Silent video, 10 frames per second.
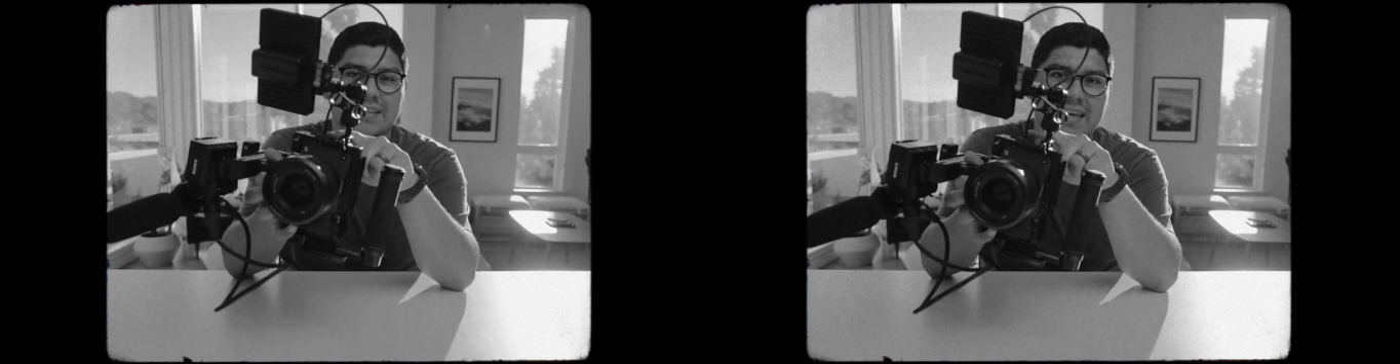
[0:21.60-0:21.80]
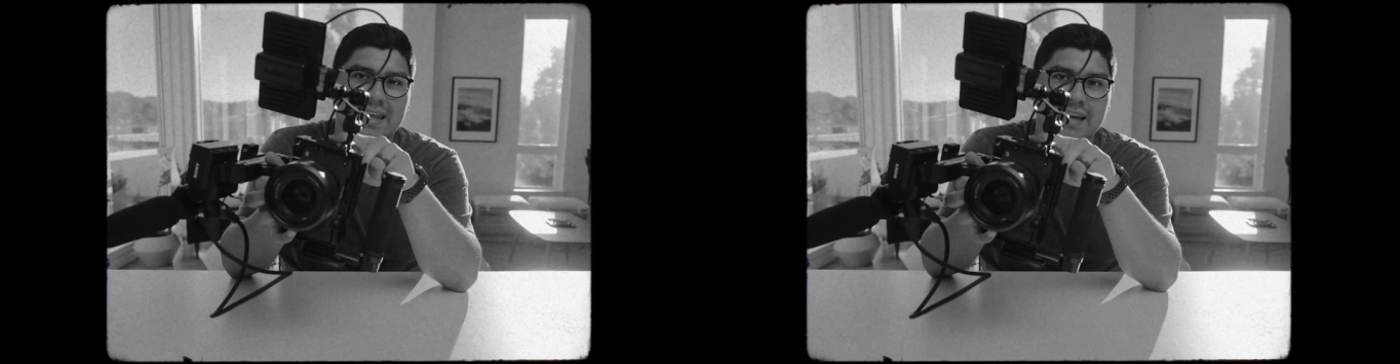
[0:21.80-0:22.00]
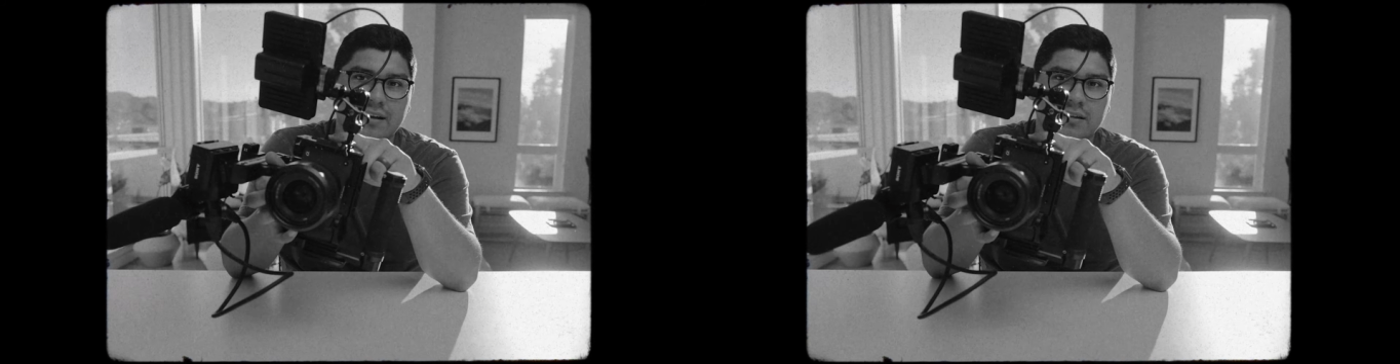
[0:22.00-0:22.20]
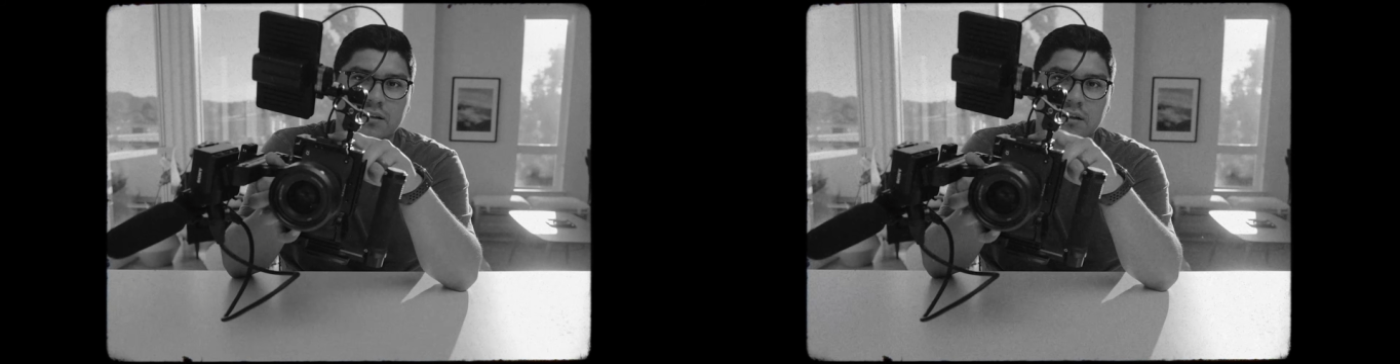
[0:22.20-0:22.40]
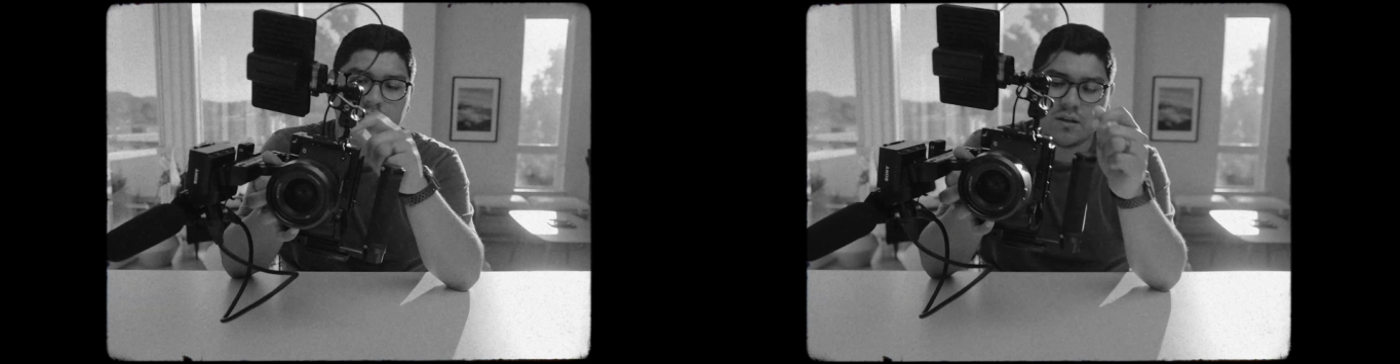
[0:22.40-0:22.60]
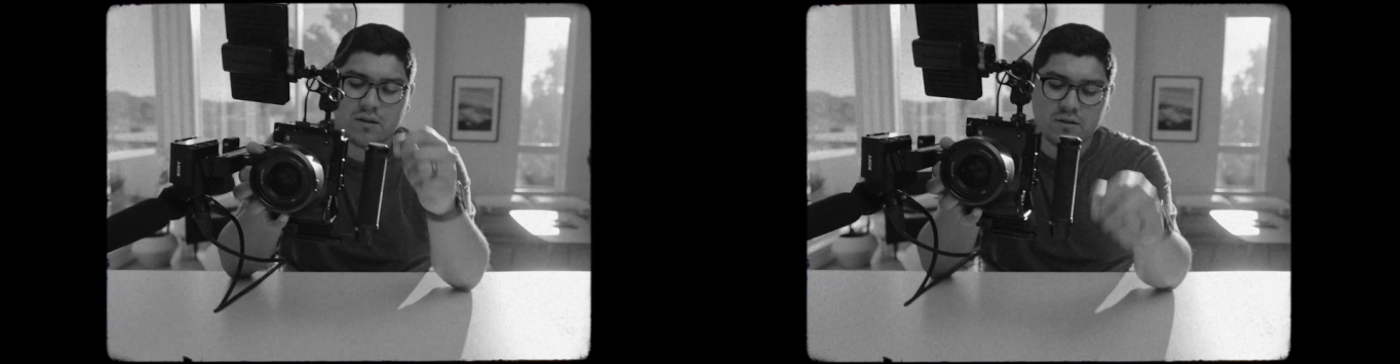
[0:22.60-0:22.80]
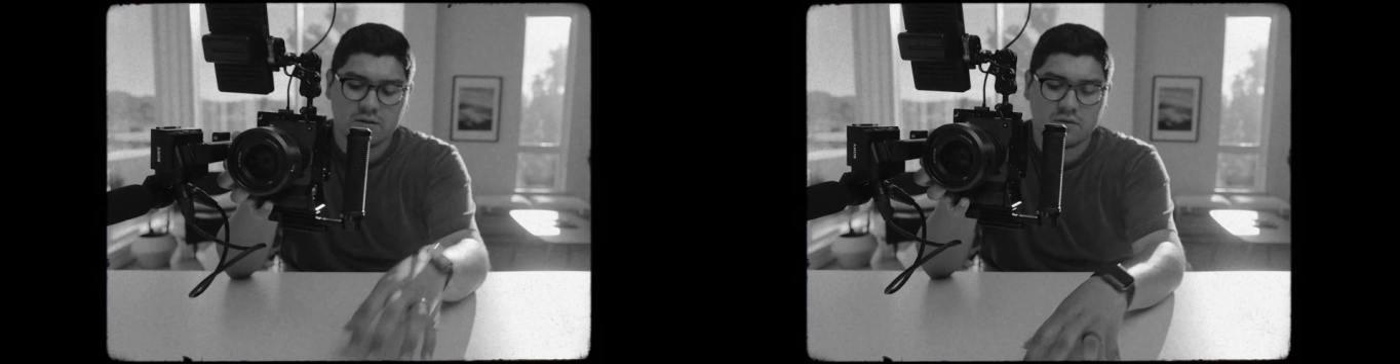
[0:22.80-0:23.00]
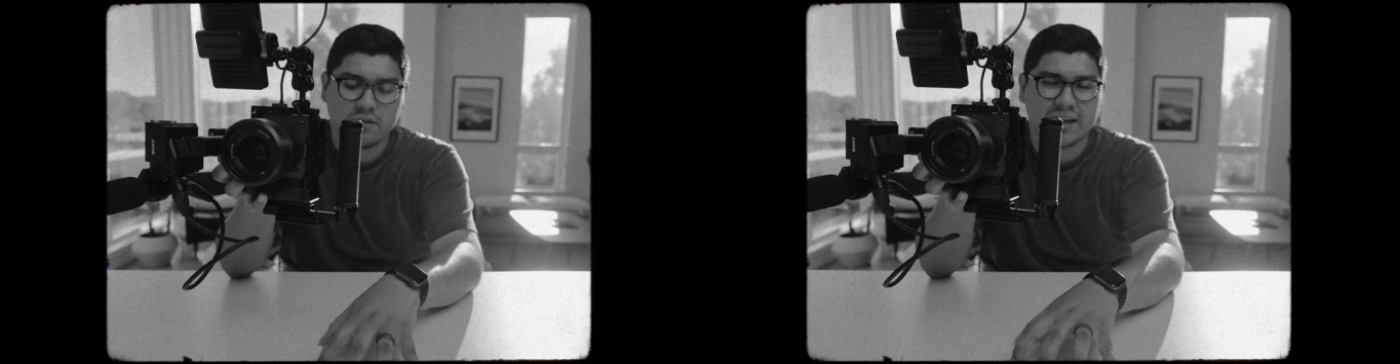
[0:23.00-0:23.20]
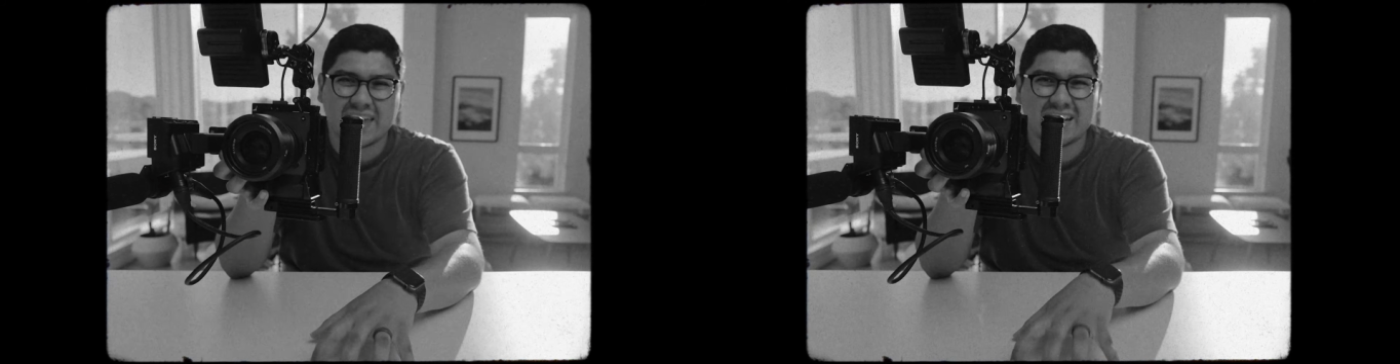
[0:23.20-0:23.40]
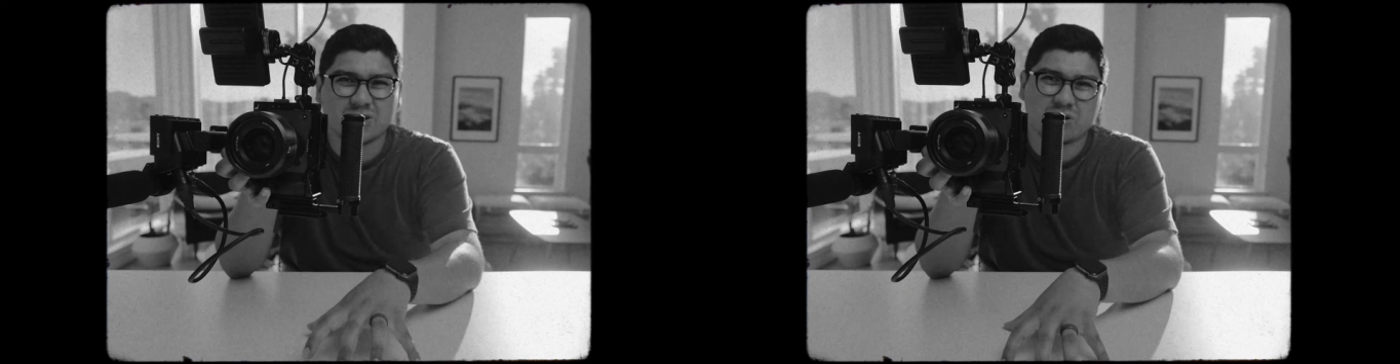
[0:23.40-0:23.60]
things I bought for this camera.
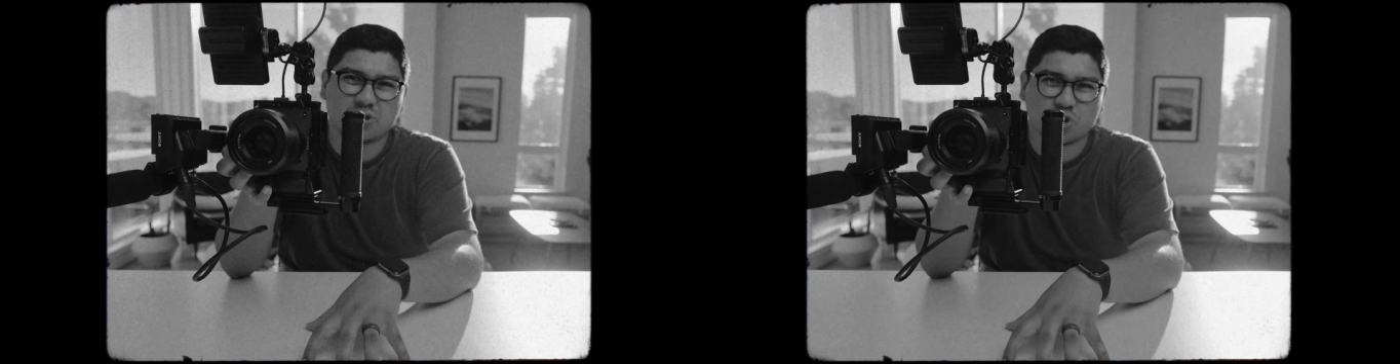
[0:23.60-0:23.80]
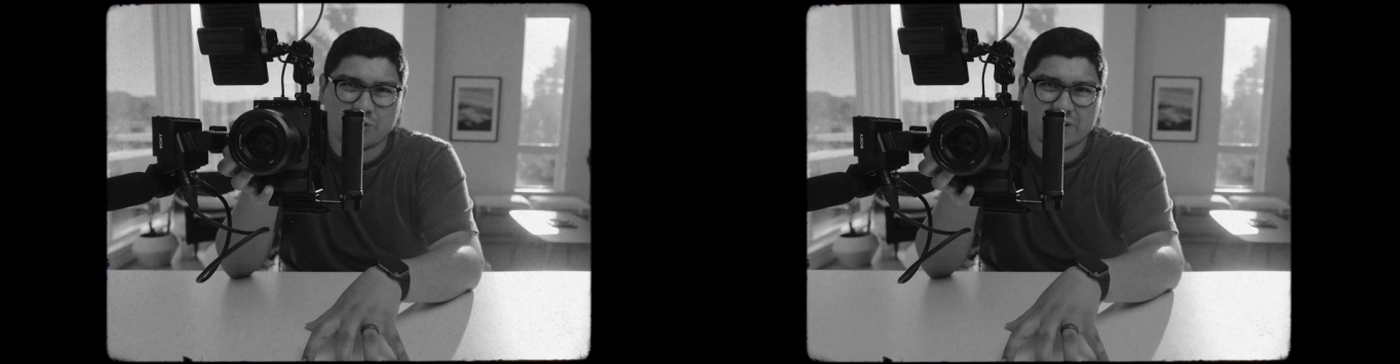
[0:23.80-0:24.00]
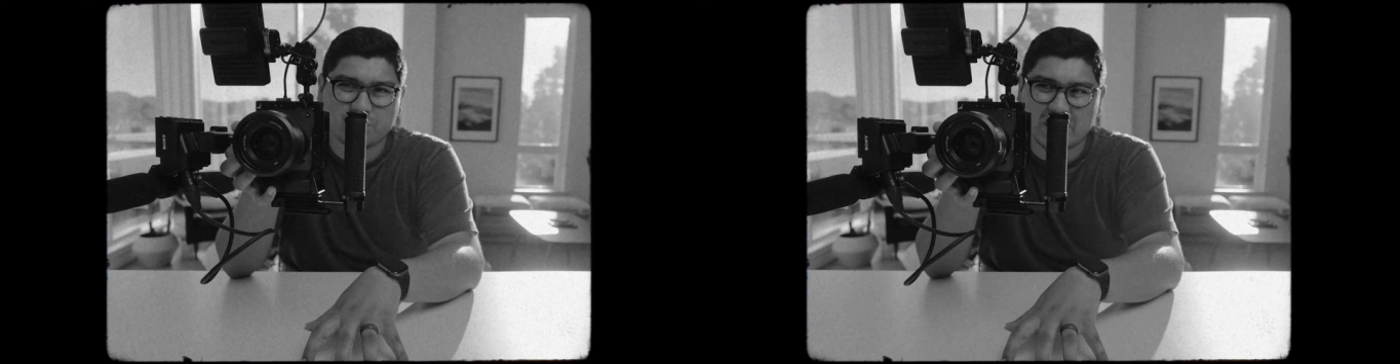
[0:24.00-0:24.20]
But